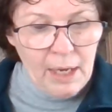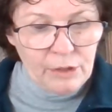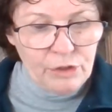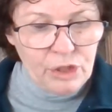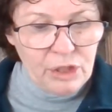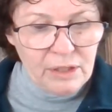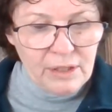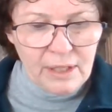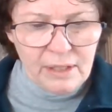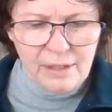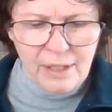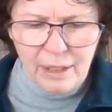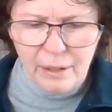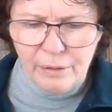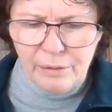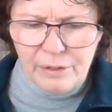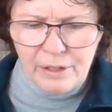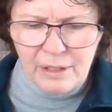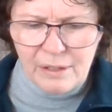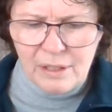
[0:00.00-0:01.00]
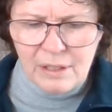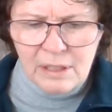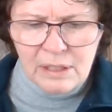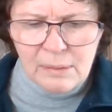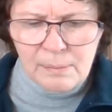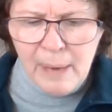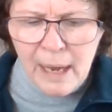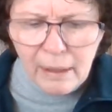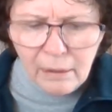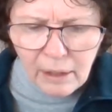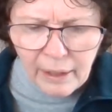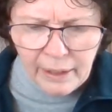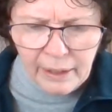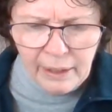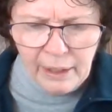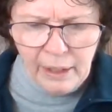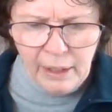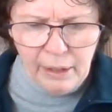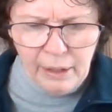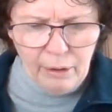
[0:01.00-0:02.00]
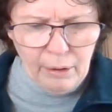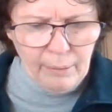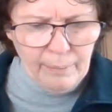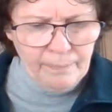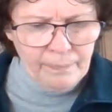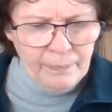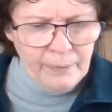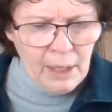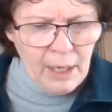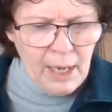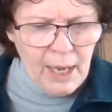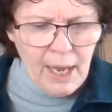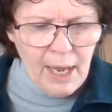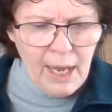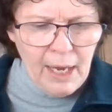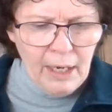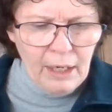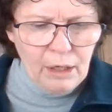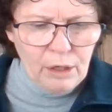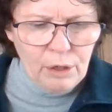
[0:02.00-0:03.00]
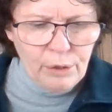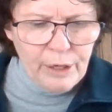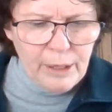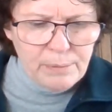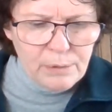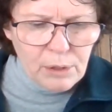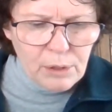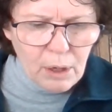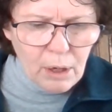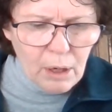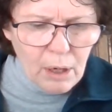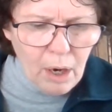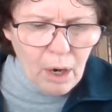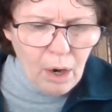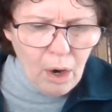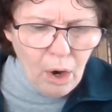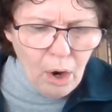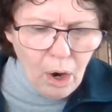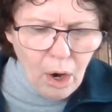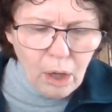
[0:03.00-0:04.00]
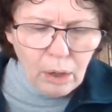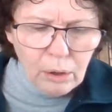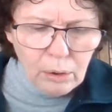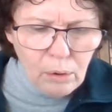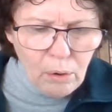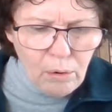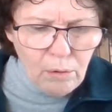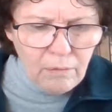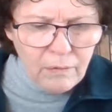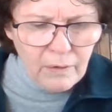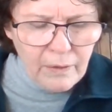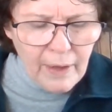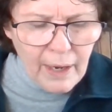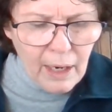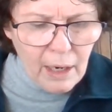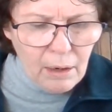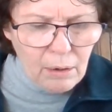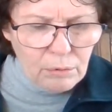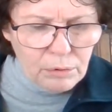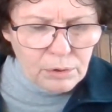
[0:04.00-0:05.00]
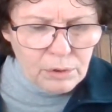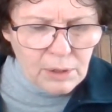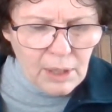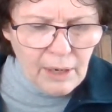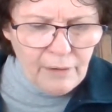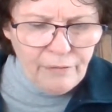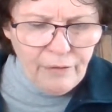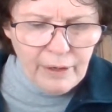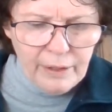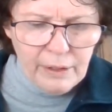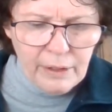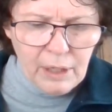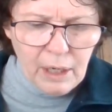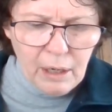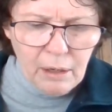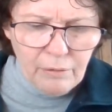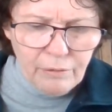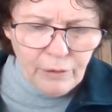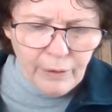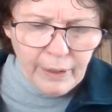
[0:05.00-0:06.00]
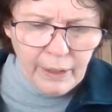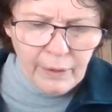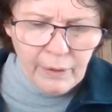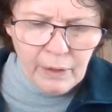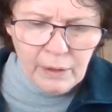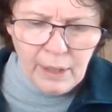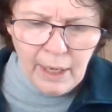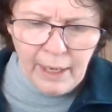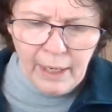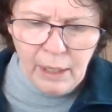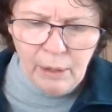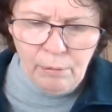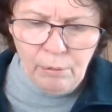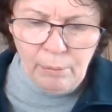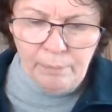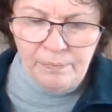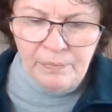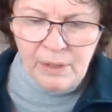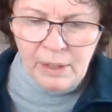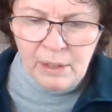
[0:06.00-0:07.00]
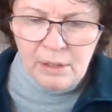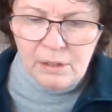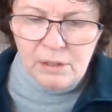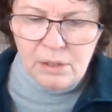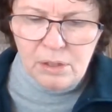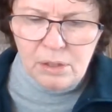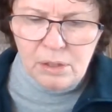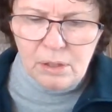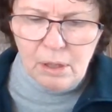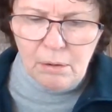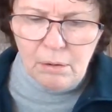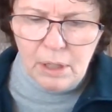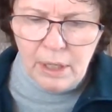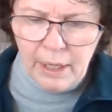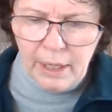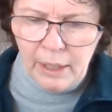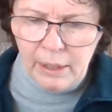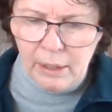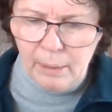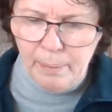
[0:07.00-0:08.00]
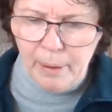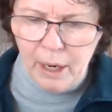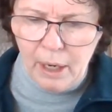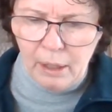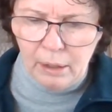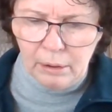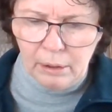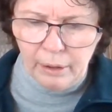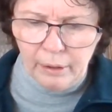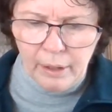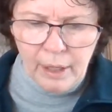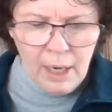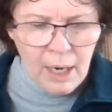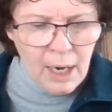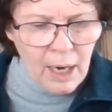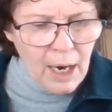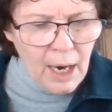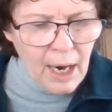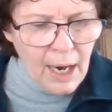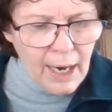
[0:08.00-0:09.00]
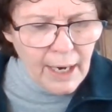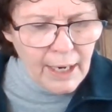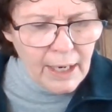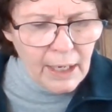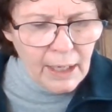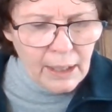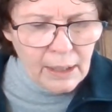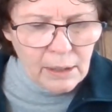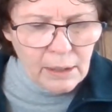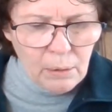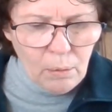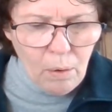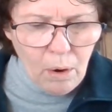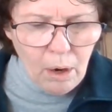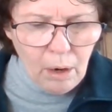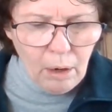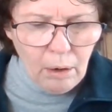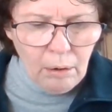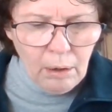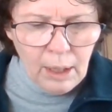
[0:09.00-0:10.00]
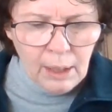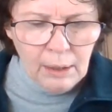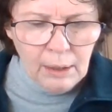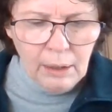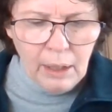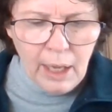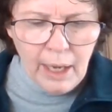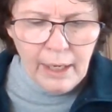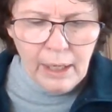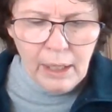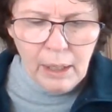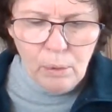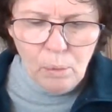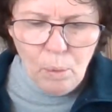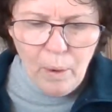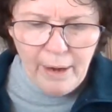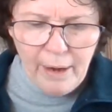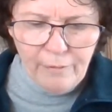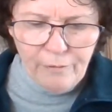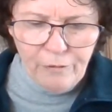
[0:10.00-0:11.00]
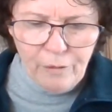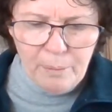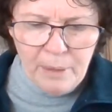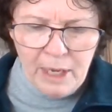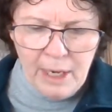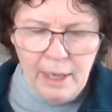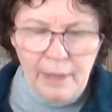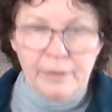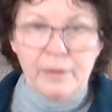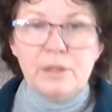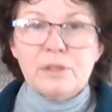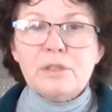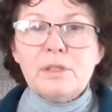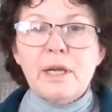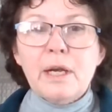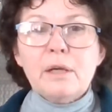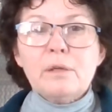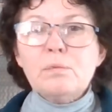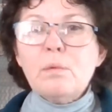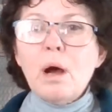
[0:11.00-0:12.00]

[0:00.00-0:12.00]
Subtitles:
She says there's a smell in here, and it creeps all over the house. I find it hovering in the dining room, skulking in the parlor, hiding in the wall, lying in wait for me on the stairs.